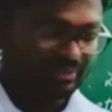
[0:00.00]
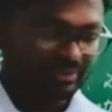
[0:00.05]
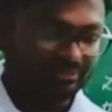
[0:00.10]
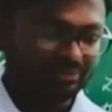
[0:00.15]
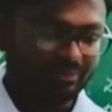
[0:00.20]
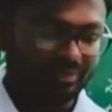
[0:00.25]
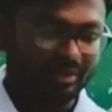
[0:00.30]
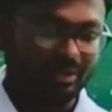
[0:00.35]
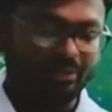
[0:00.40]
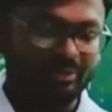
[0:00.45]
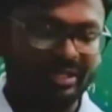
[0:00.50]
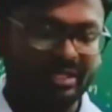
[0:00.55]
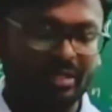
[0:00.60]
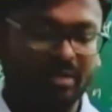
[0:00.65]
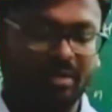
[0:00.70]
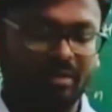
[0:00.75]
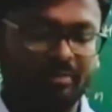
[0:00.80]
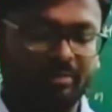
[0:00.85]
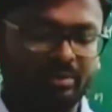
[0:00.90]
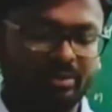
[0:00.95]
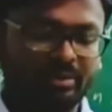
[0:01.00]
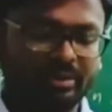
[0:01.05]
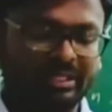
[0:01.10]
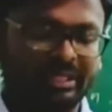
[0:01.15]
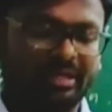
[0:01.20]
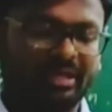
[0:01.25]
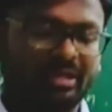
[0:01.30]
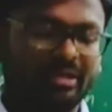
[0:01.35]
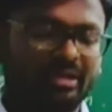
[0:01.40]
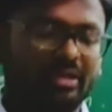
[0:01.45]
the following compound
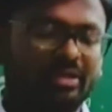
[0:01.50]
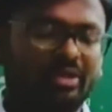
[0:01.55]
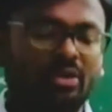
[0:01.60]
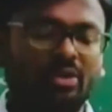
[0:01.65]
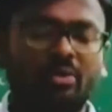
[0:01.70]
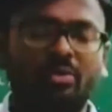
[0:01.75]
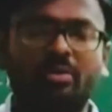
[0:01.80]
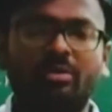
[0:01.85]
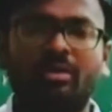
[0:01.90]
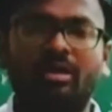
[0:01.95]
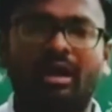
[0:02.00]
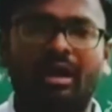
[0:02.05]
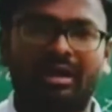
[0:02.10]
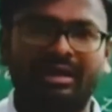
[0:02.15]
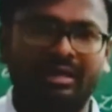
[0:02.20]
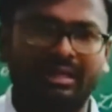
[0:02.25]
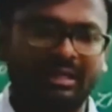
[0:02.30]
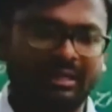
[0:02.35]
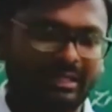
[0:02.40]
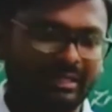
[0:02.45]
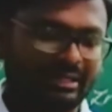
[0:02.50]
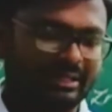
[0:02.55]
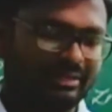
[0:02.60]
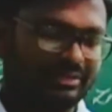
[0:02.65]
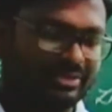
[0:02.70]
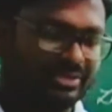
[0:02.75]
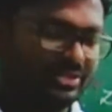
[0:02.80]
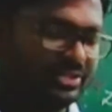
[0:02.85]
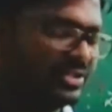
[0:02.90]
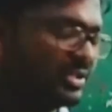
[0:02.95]
cannot undergo aldol
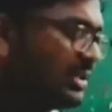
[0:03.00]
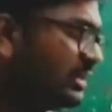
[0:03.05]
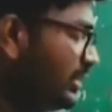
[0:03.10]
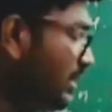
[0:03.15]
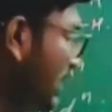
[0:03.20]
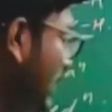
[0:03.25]
condensation?